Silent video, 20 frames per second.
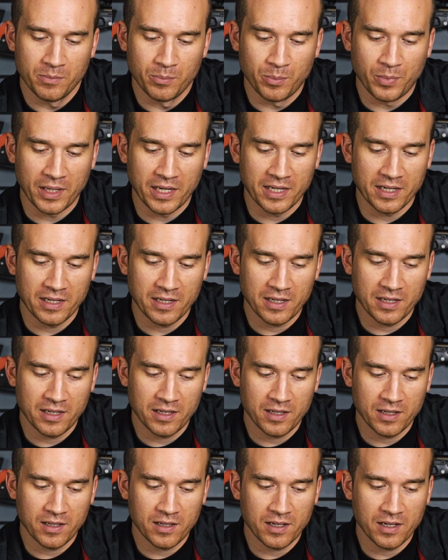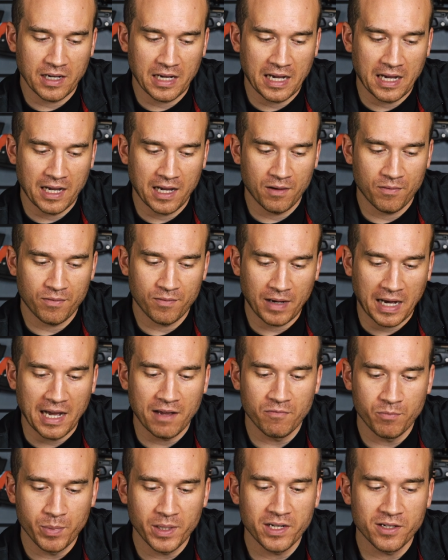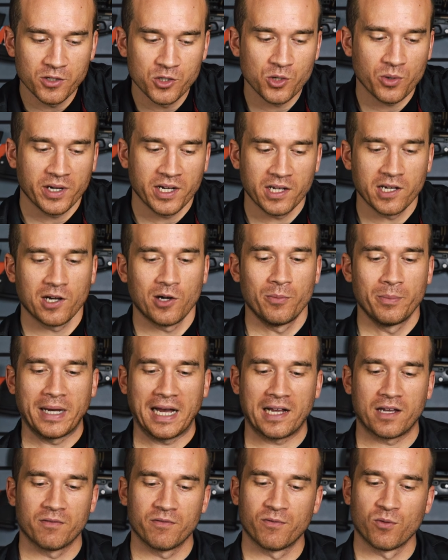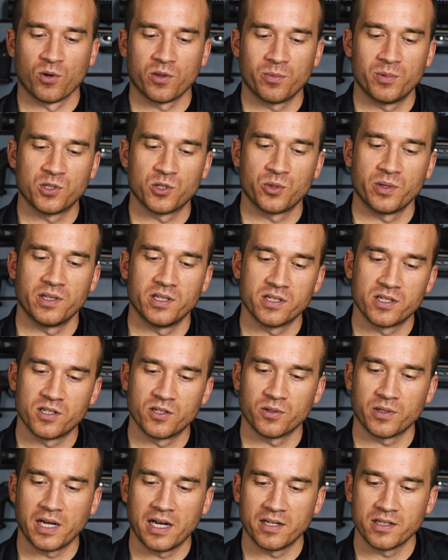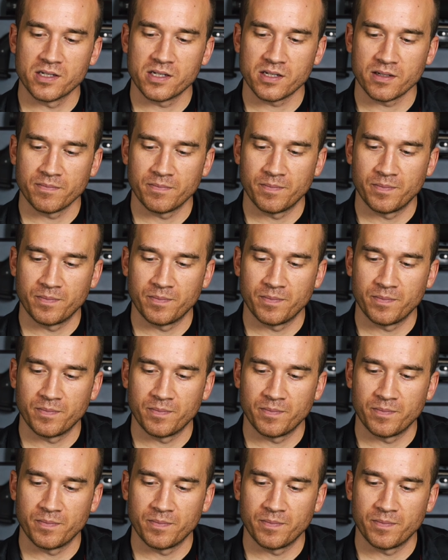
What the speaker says: But I've been enjoying going back and forth between these two guns.